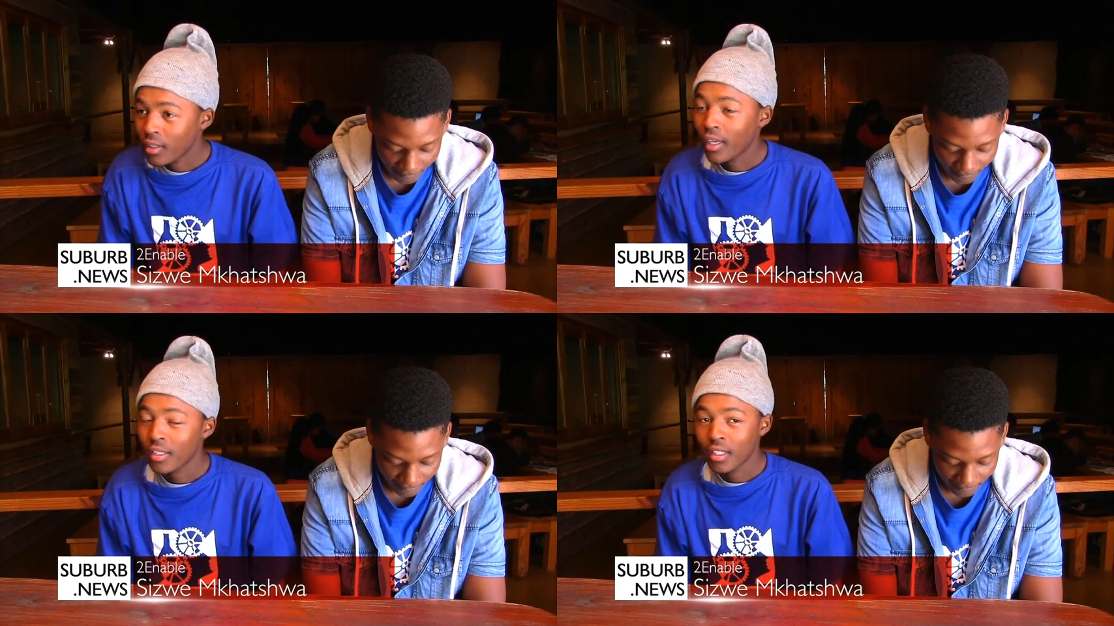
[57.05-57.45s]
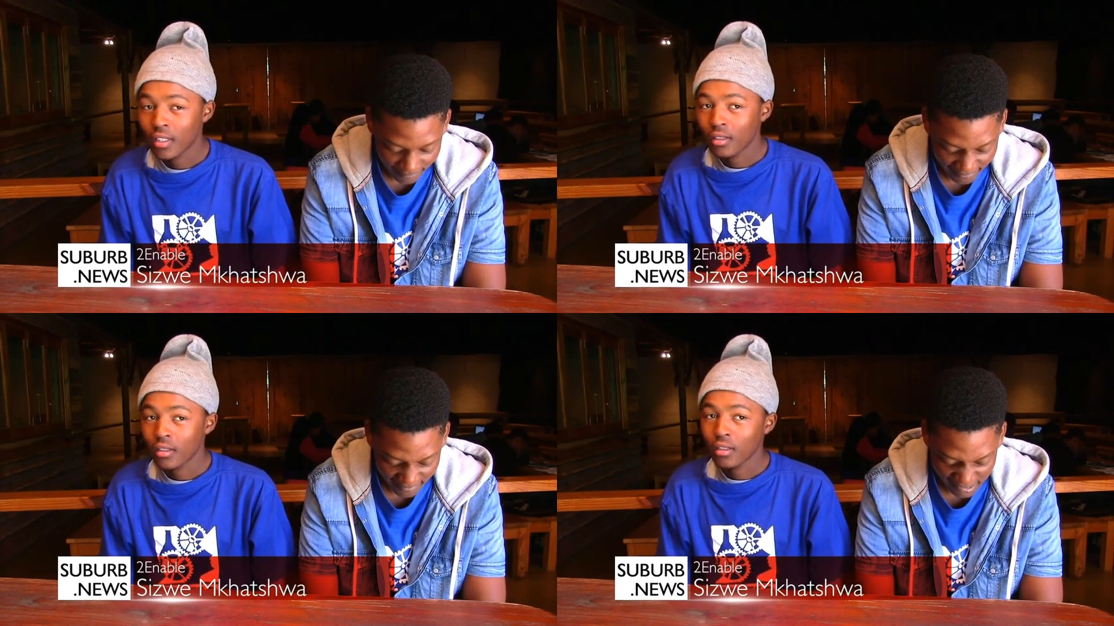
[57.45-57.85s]
Speaker 1: Yeah, it's
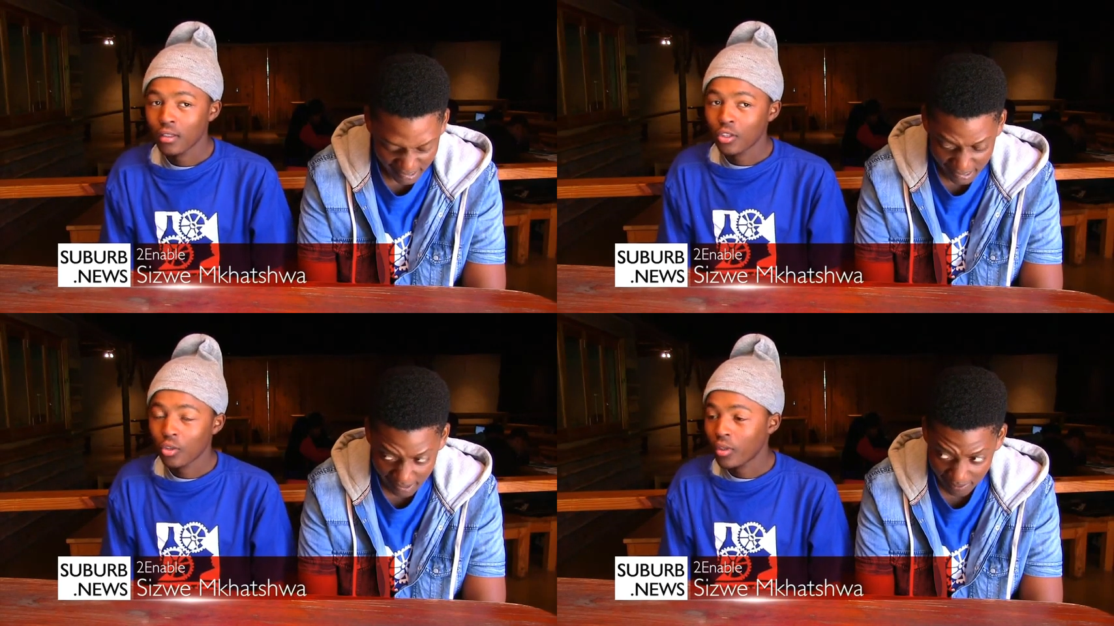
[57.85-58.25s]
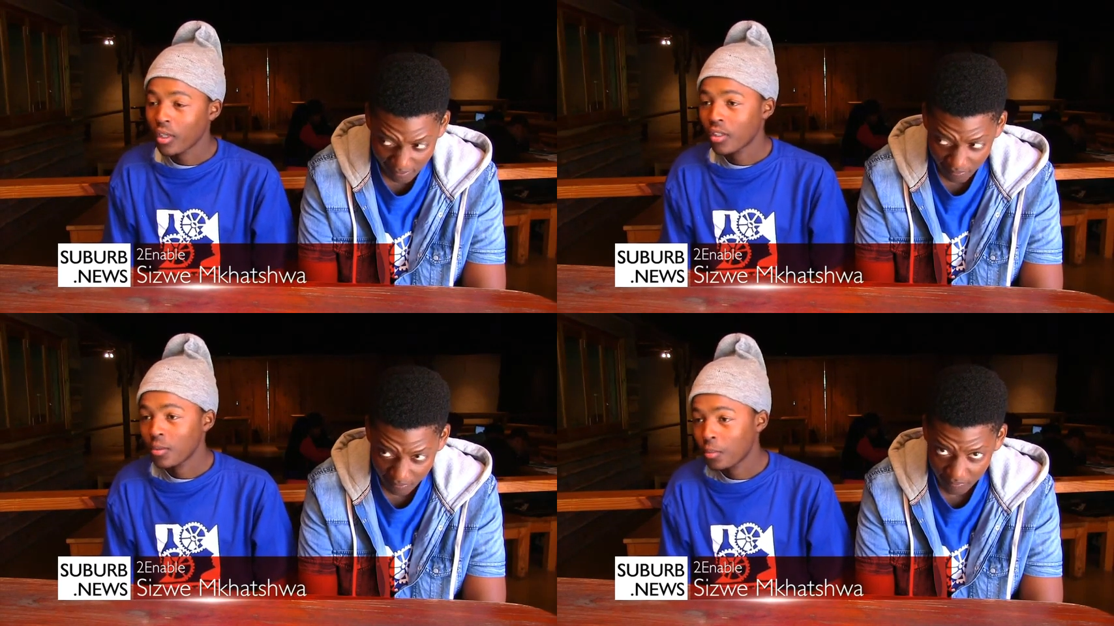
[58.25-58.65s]
a show
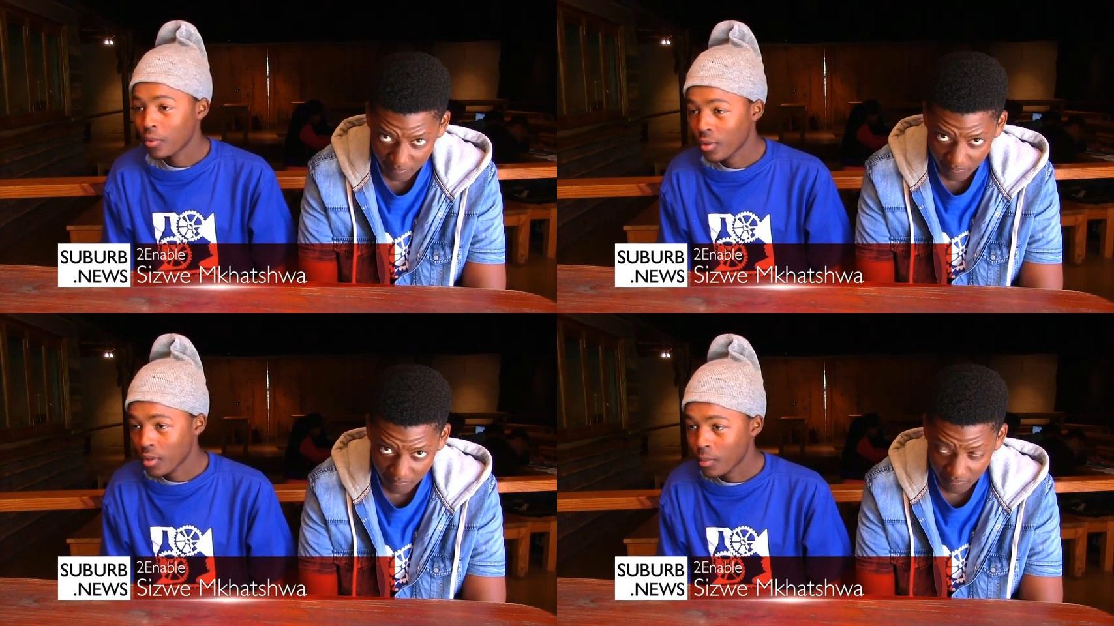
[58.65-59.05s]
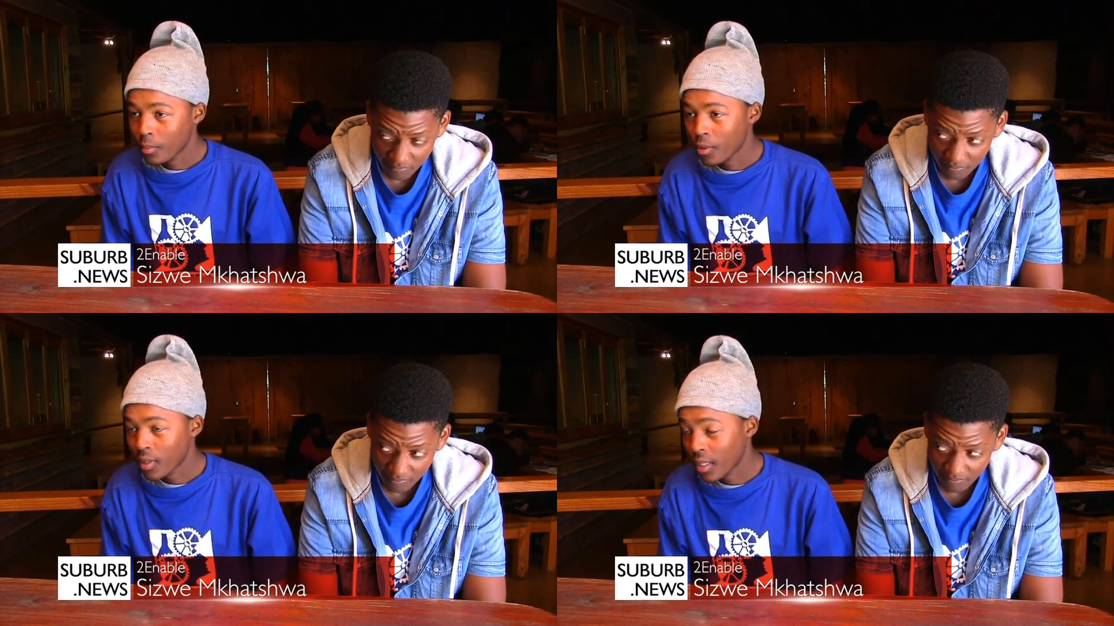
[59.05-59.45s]
that is
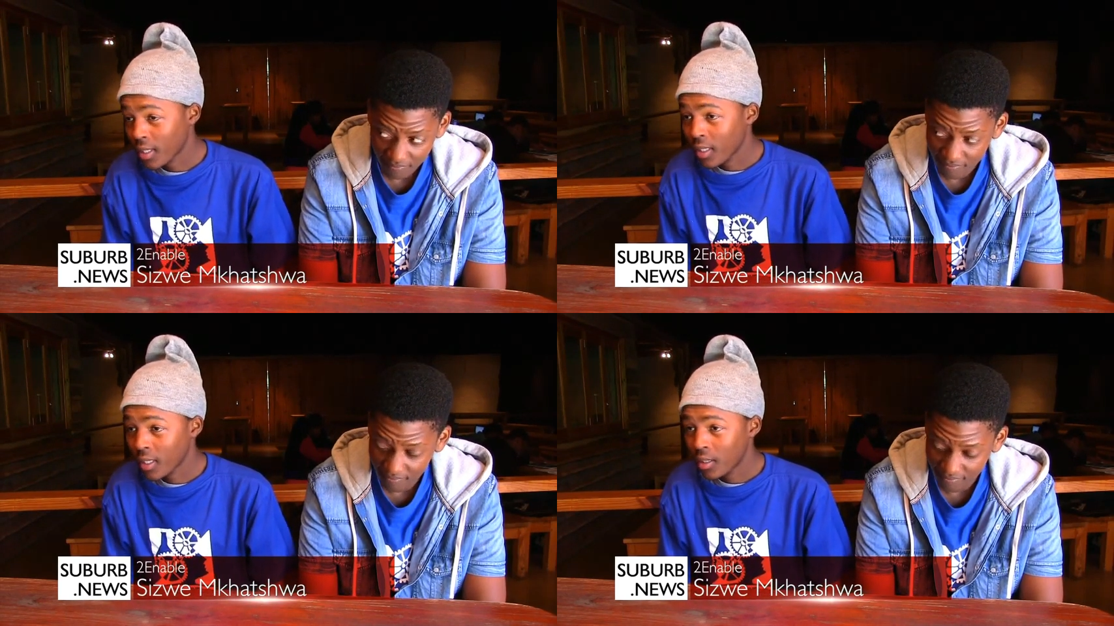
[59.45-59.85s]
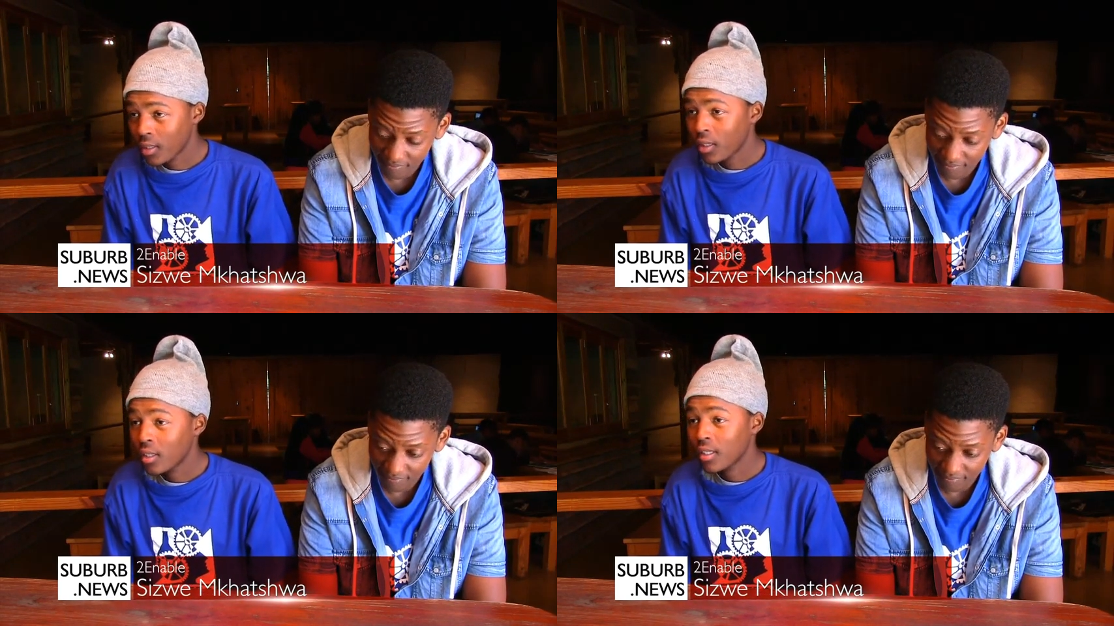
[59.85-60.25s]
broadcasted.
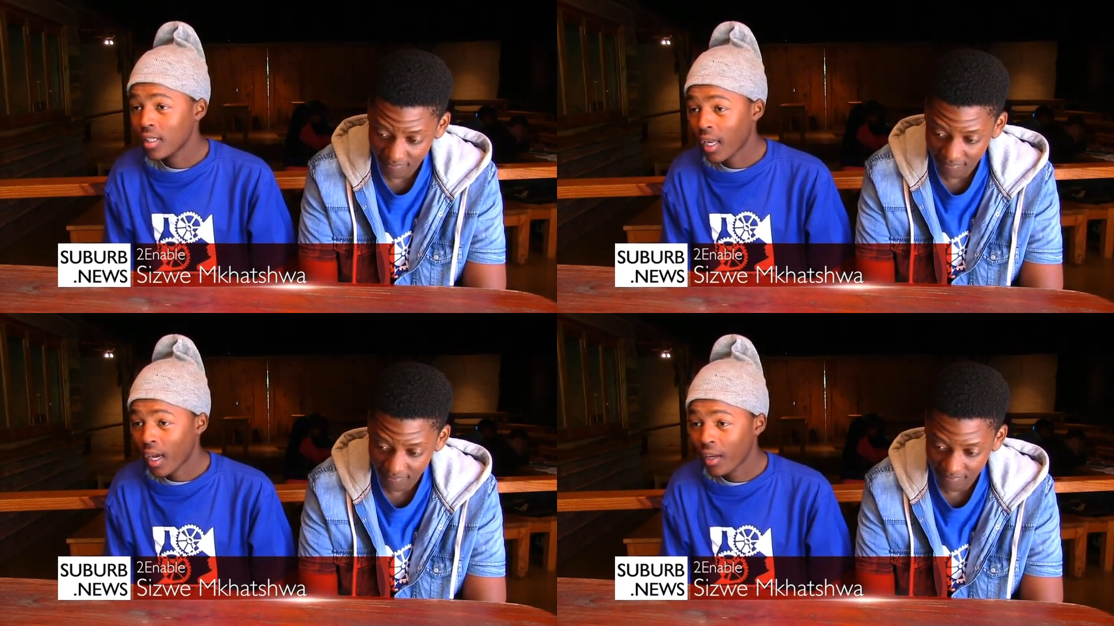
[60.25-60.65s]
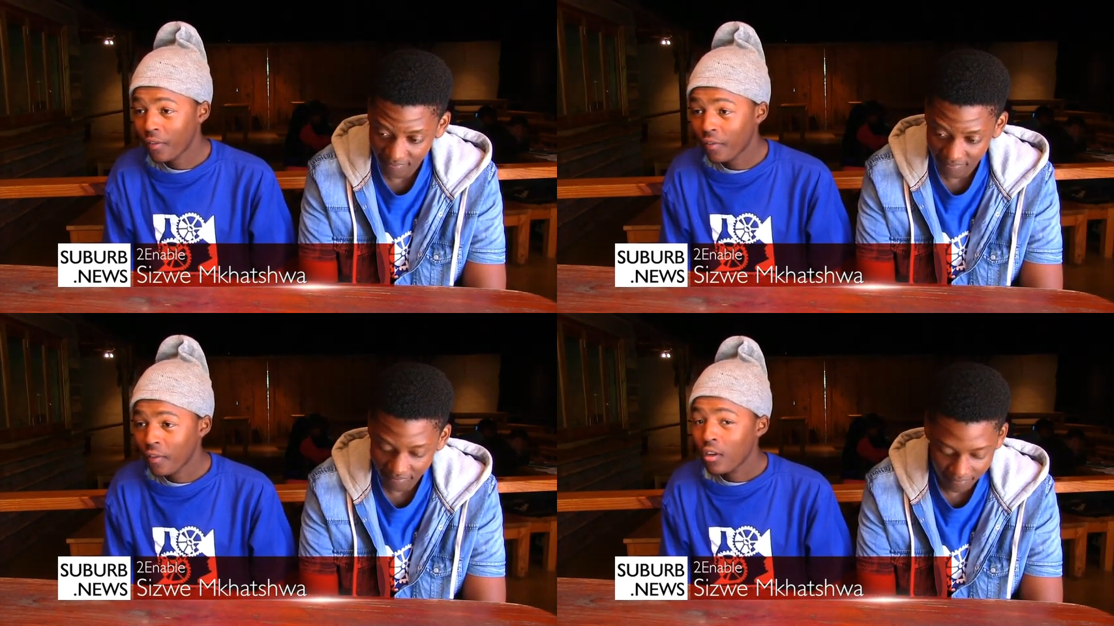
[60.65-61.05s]
It's
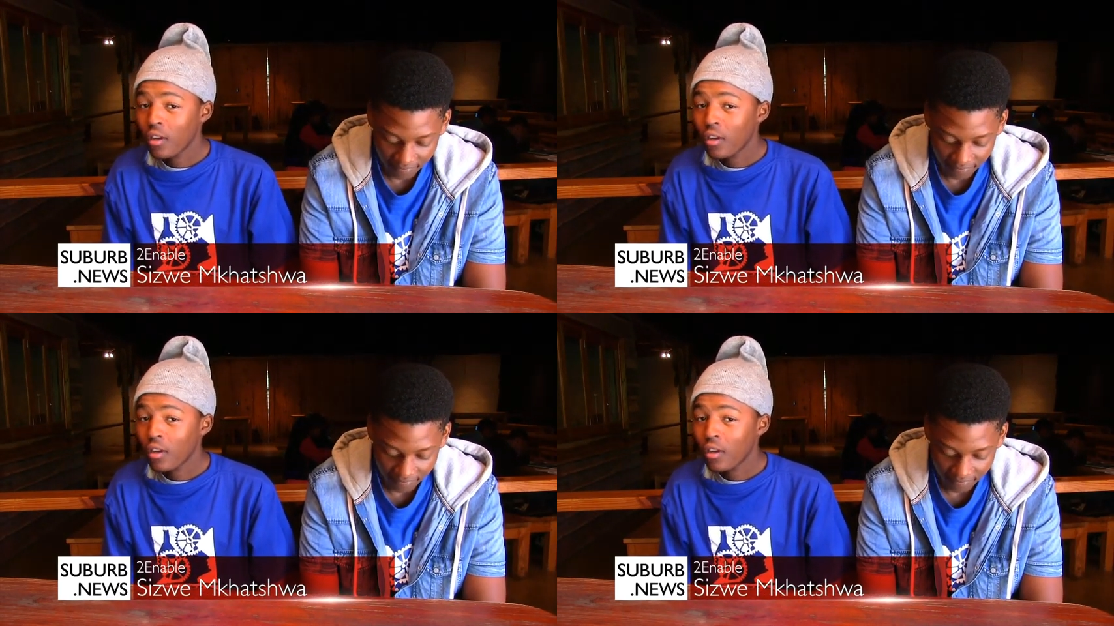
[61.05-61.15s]
live.